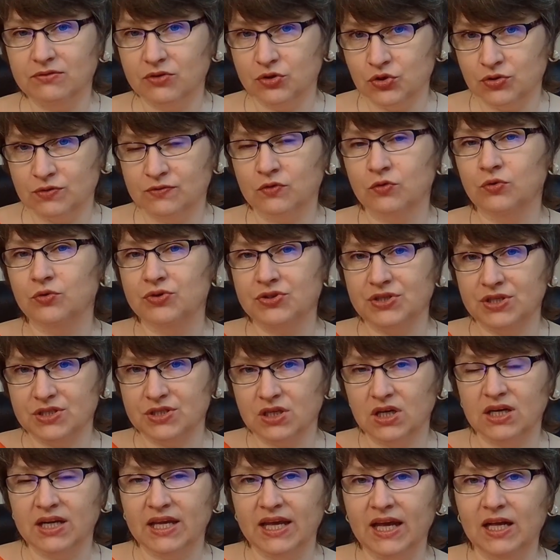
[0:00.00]
which of course is
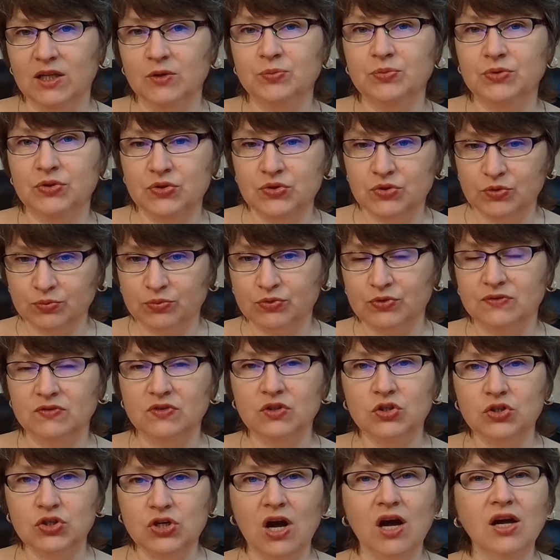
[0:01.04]
going to help you to improve
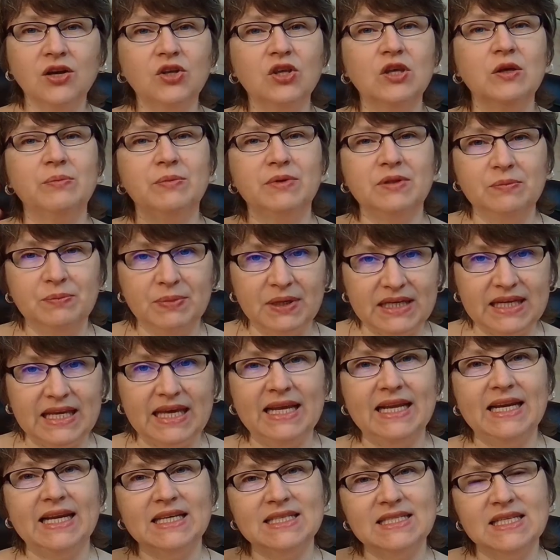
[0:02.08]
your document, but
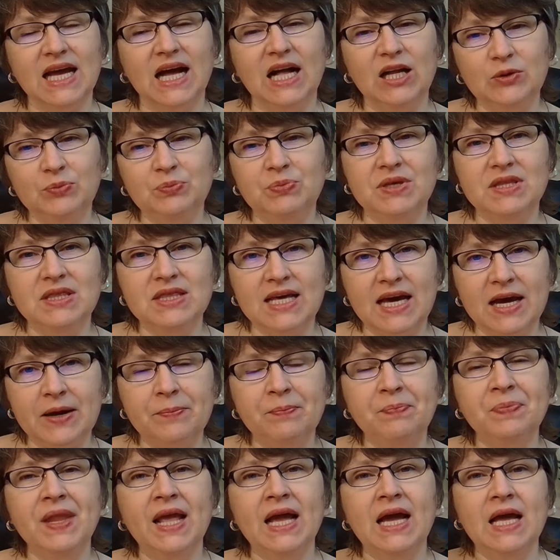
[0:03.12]
it is helping
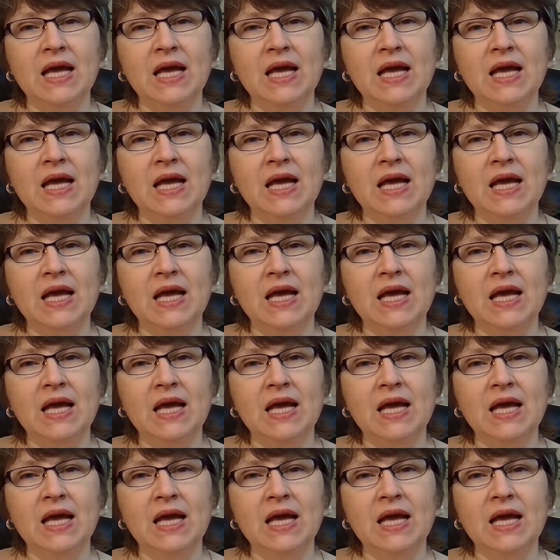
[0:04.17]
them